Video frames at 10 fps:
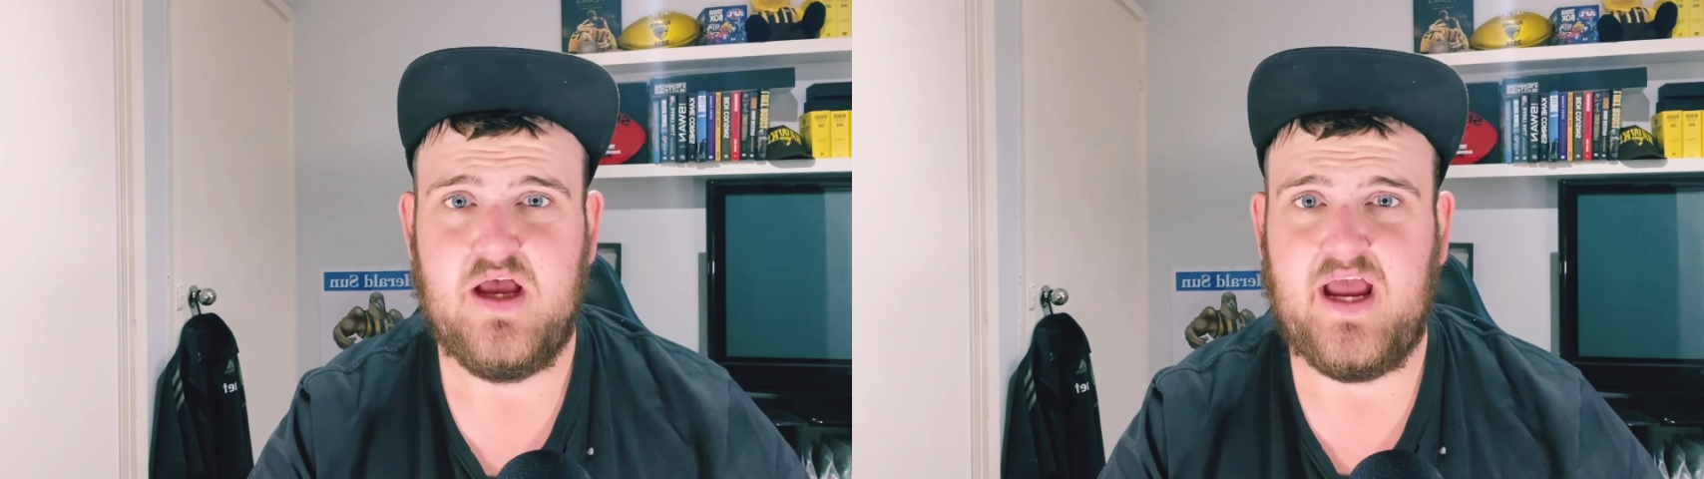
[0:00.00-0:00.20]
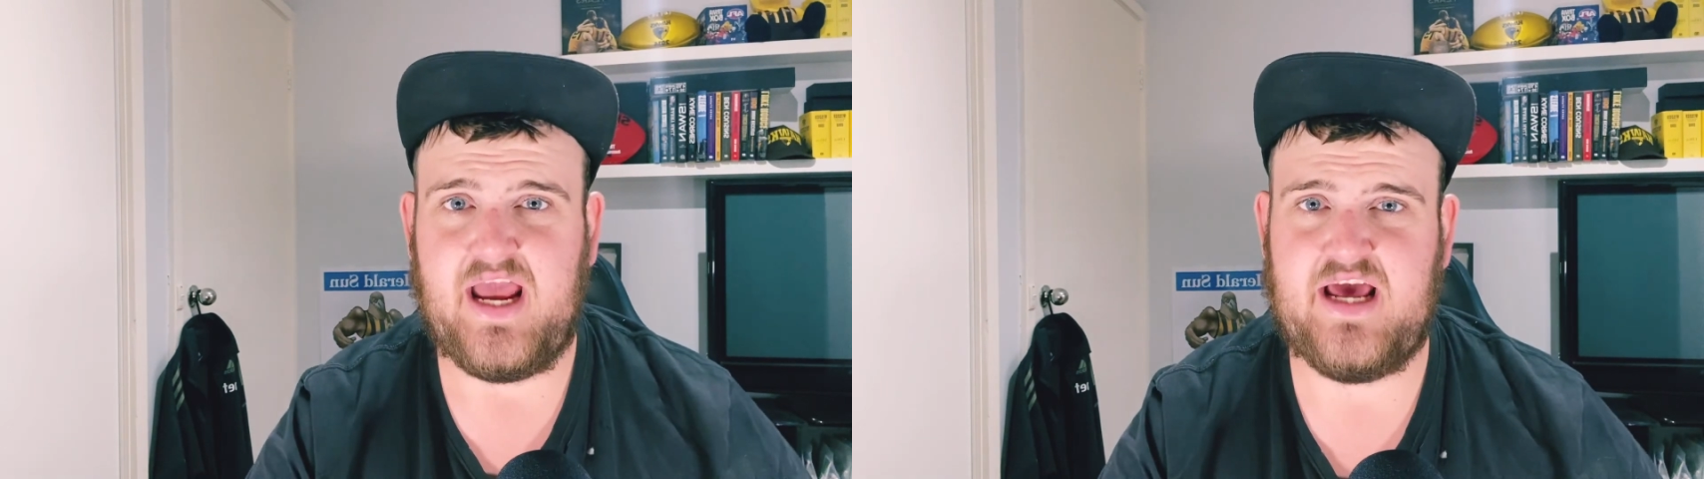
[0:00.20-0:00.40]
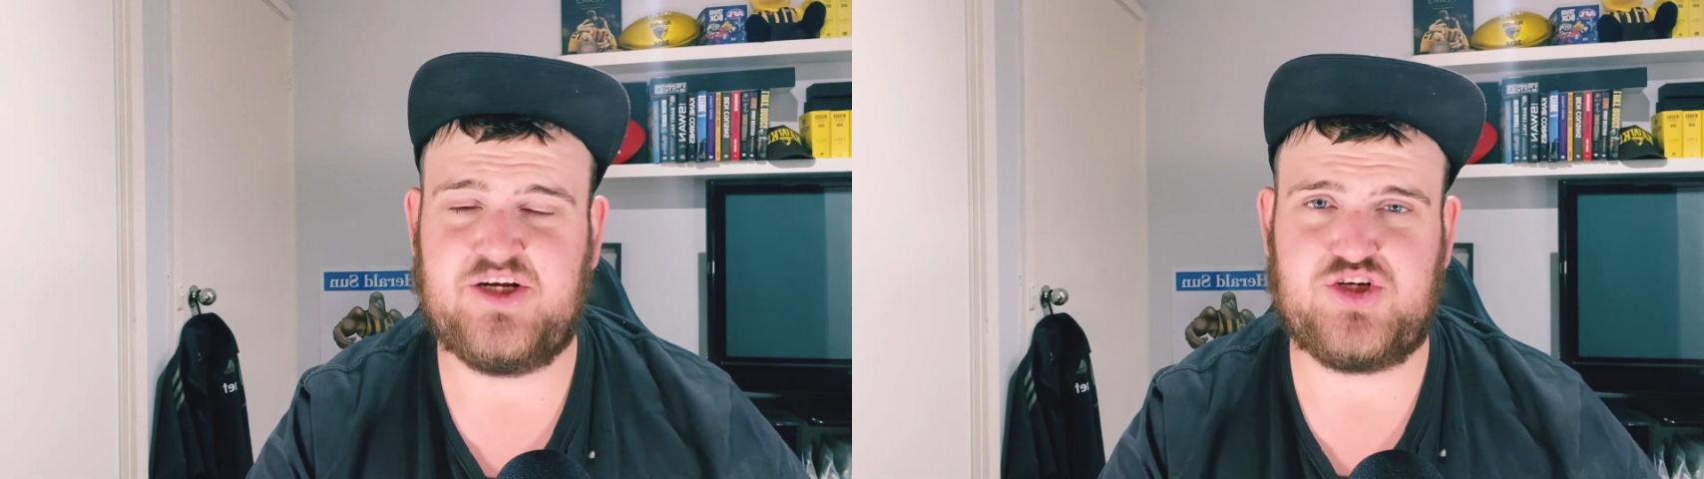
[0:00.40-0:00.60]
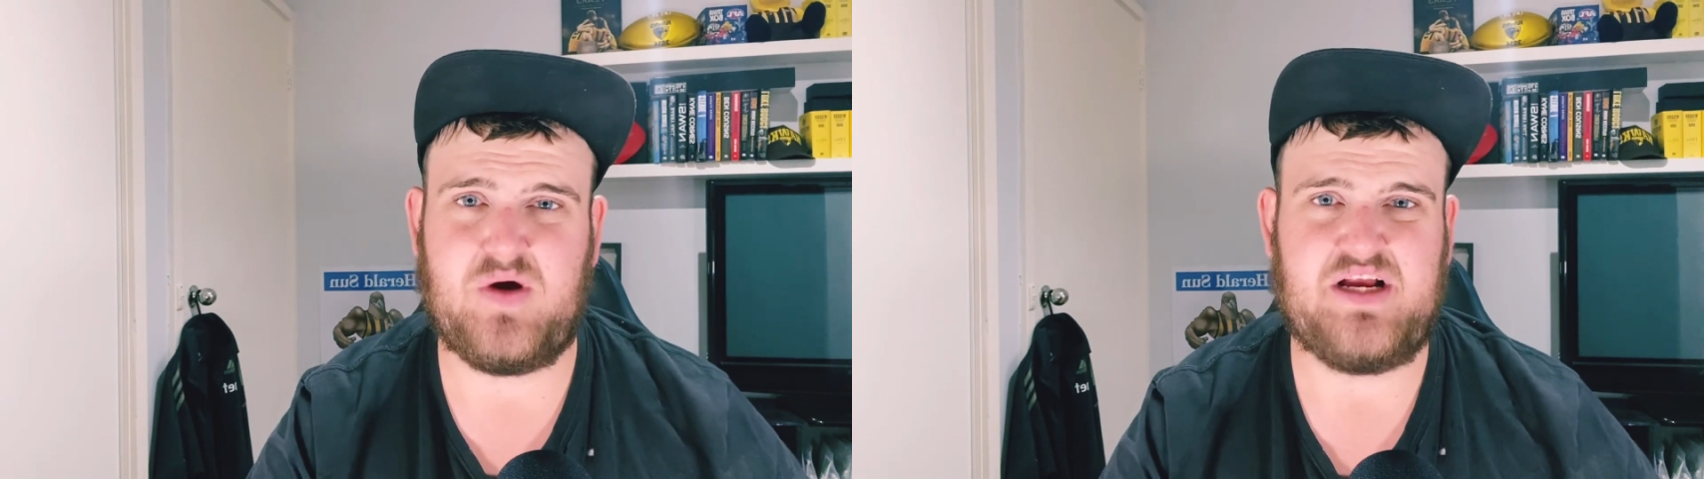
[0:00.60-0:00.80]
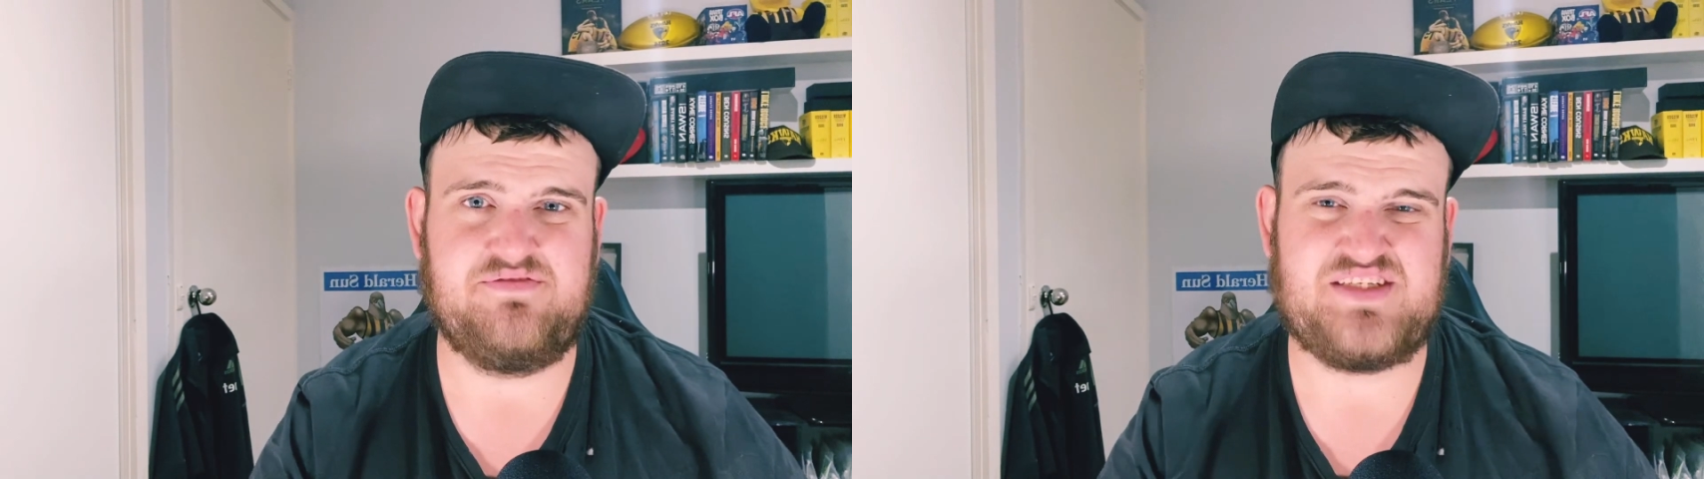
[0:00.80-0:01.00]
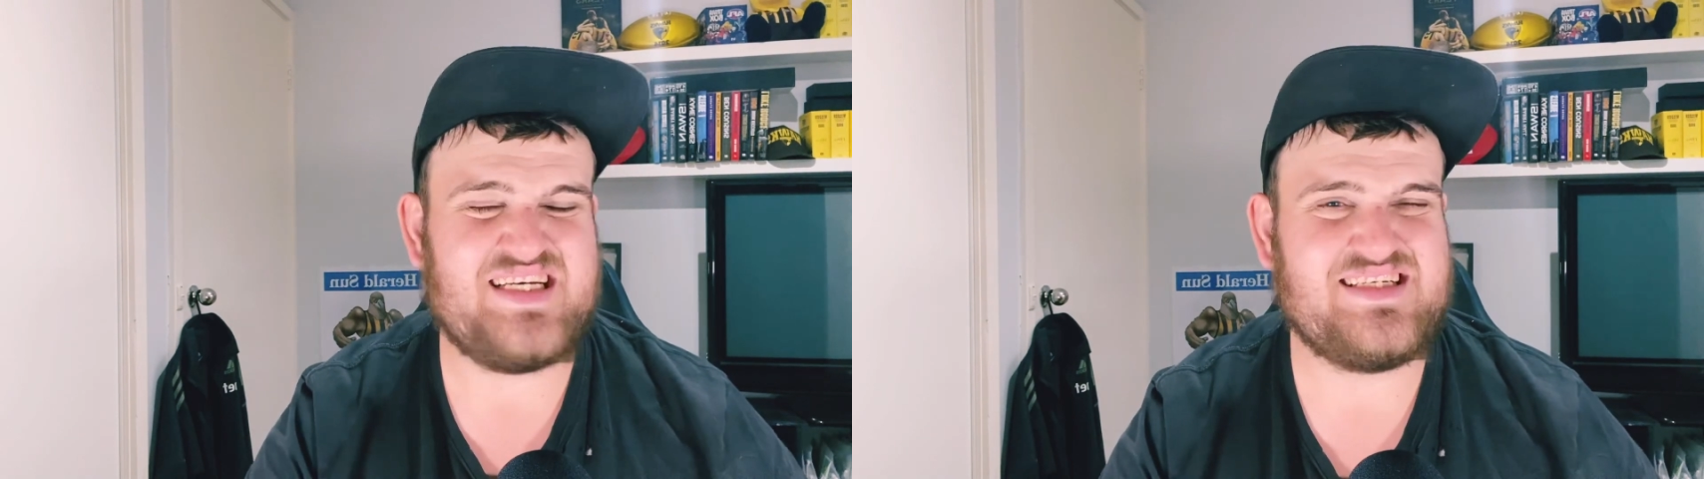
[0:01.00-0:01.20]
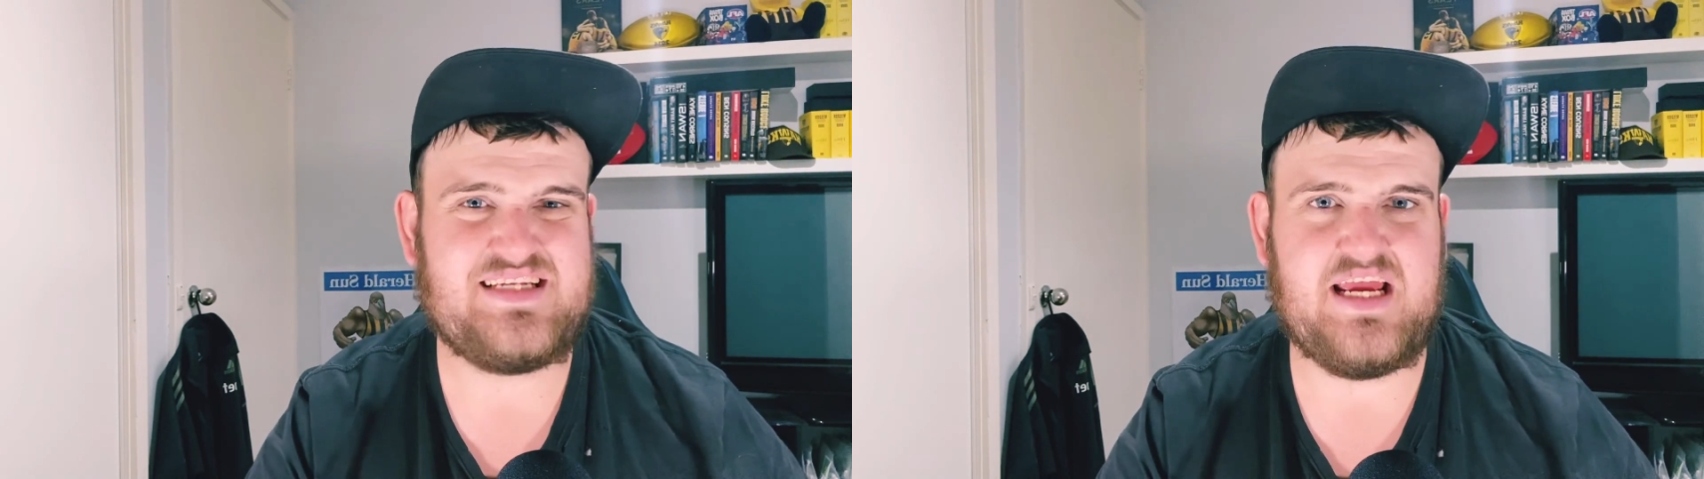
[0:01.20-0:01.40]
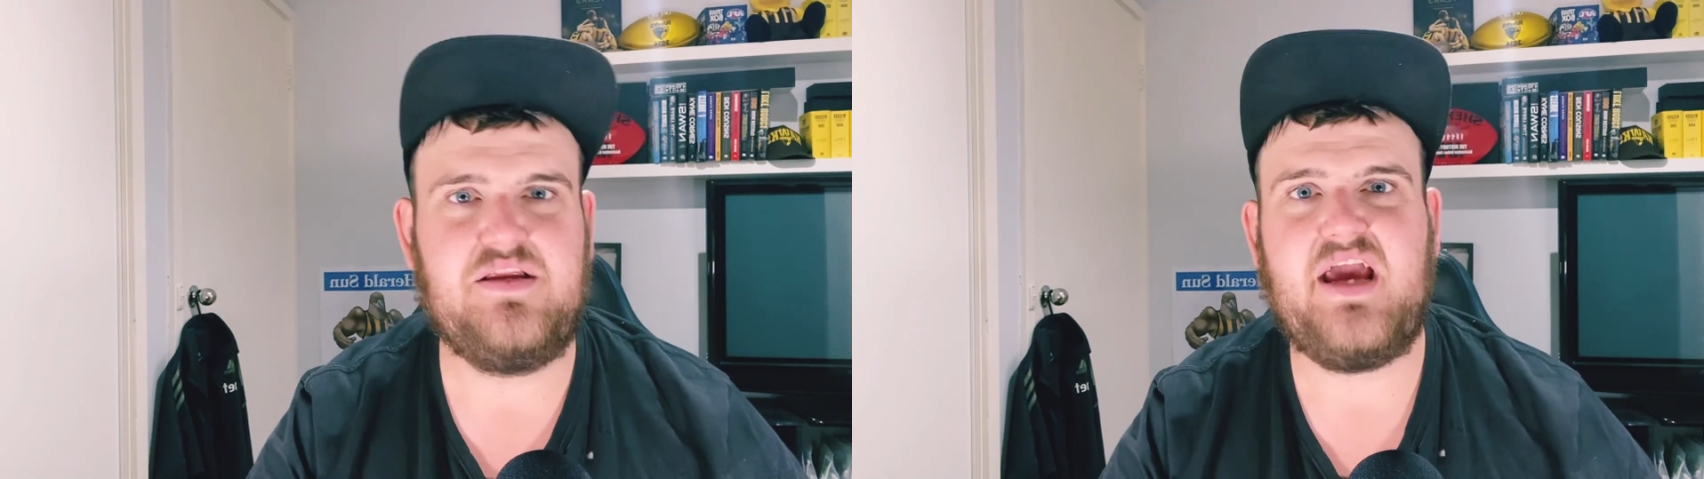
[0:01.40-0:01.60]
He had a streak of
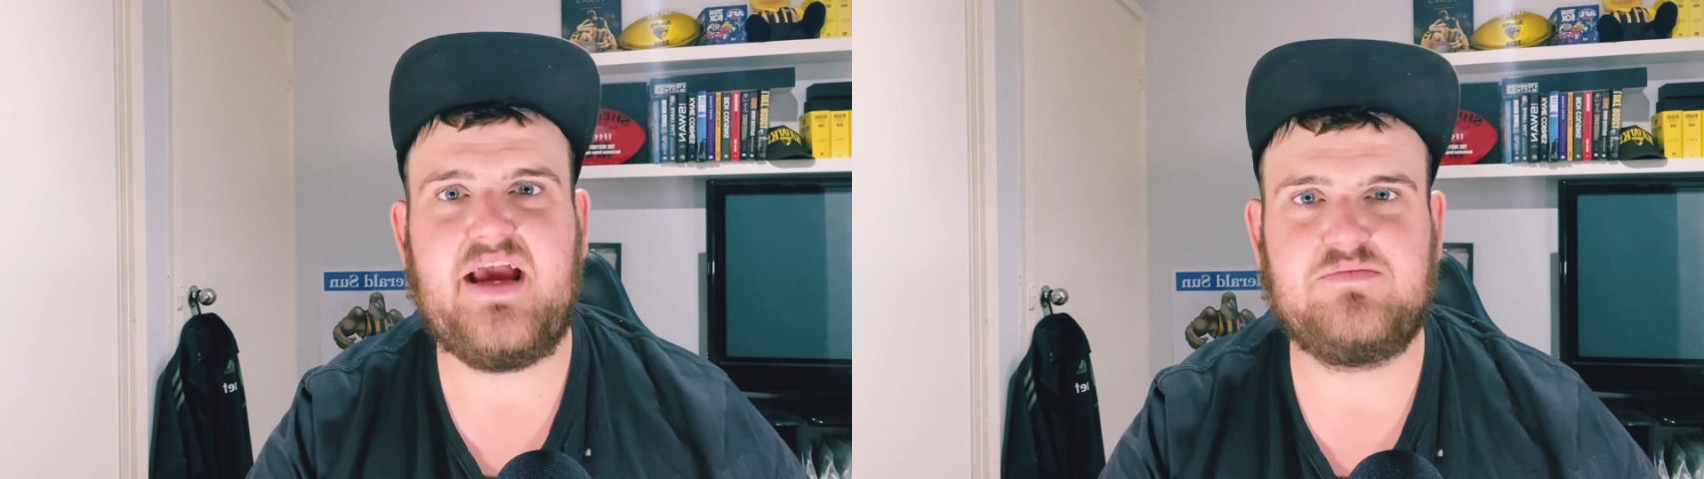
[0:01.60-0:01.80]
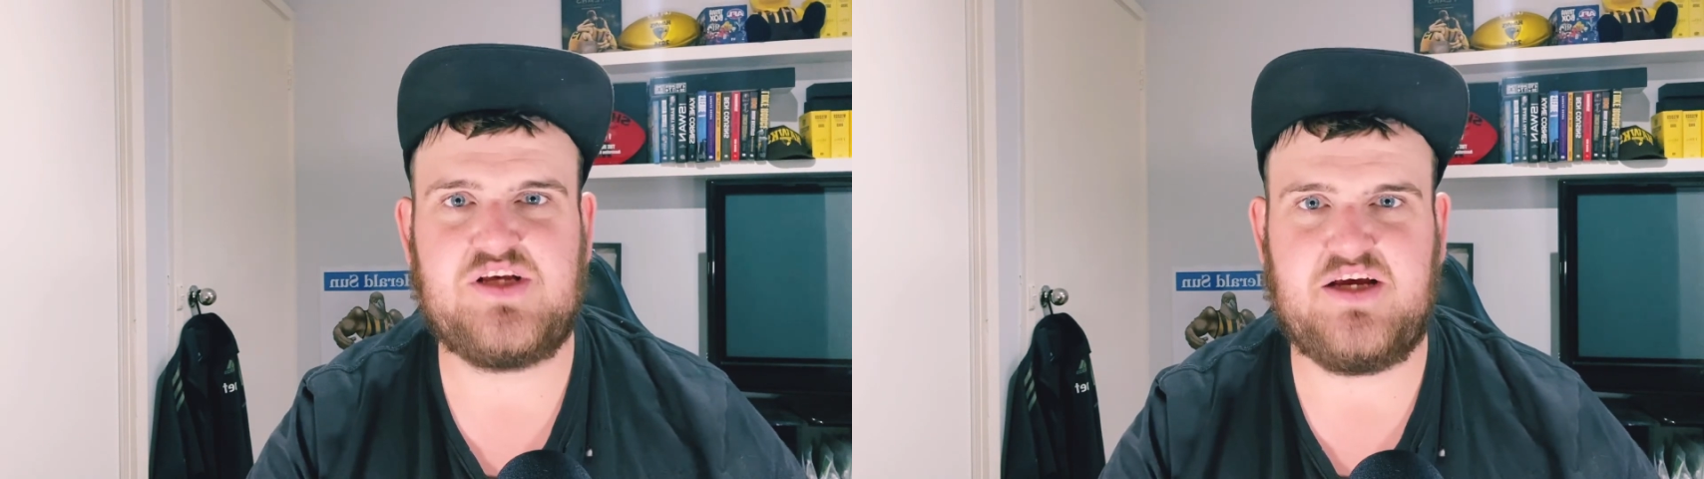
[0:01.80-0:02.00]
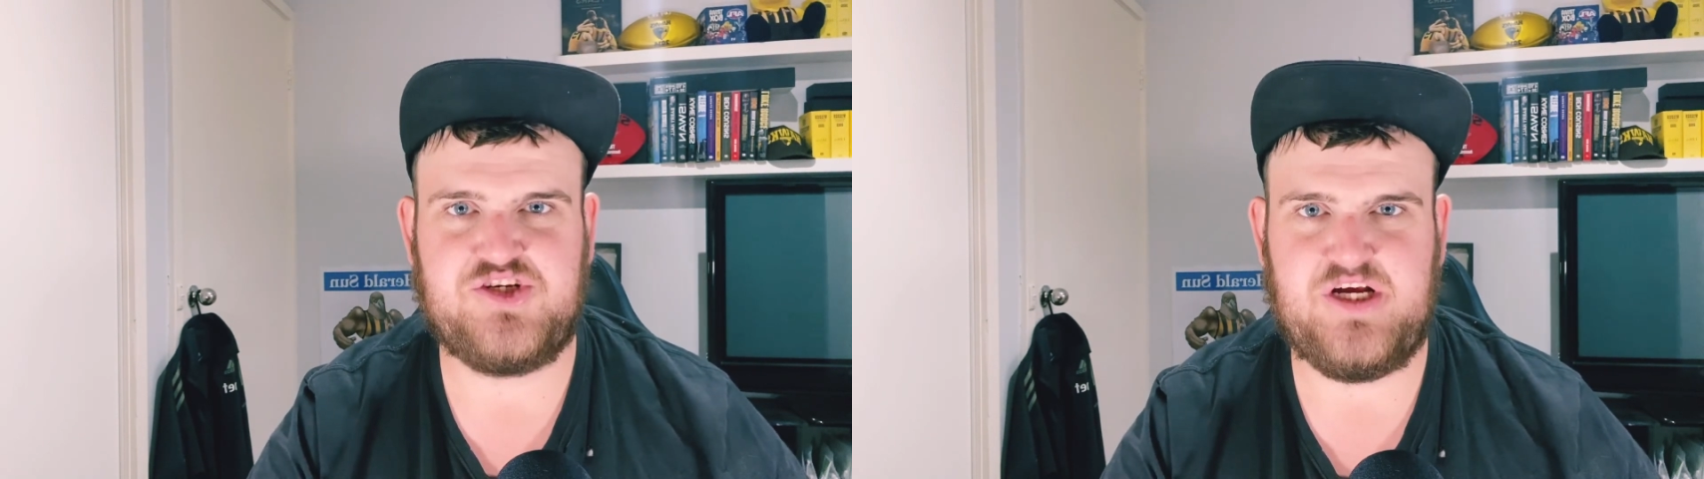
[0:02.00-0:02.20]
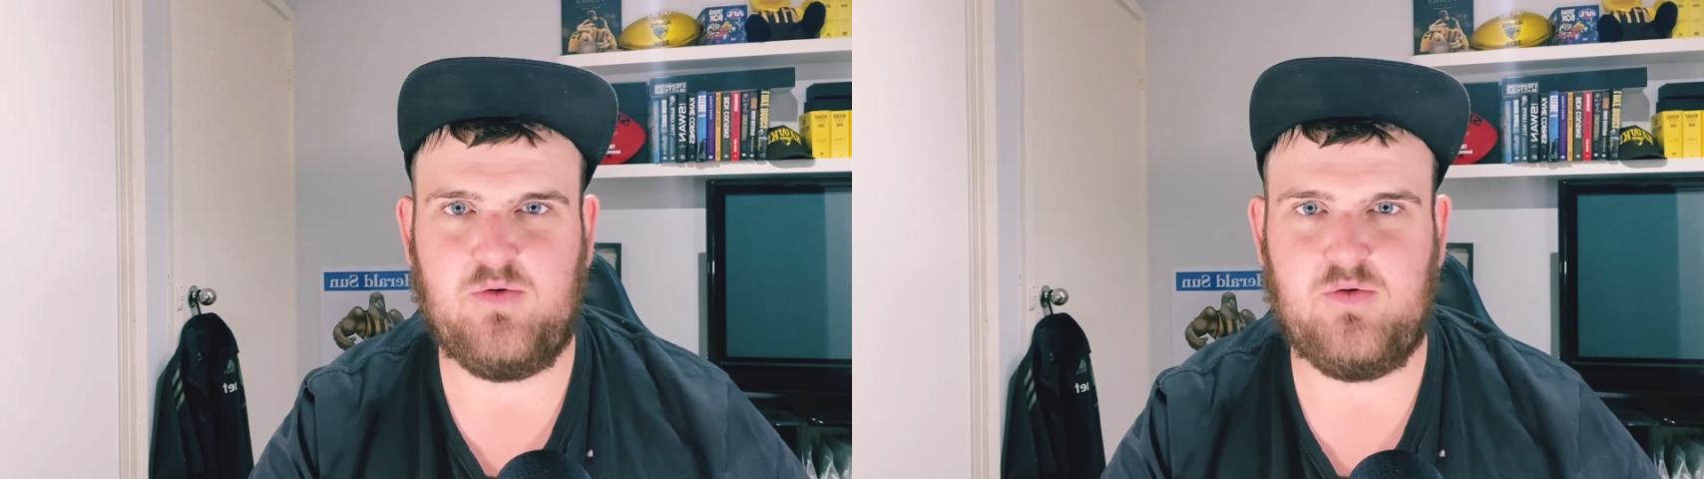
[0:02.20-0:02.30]
16 games last year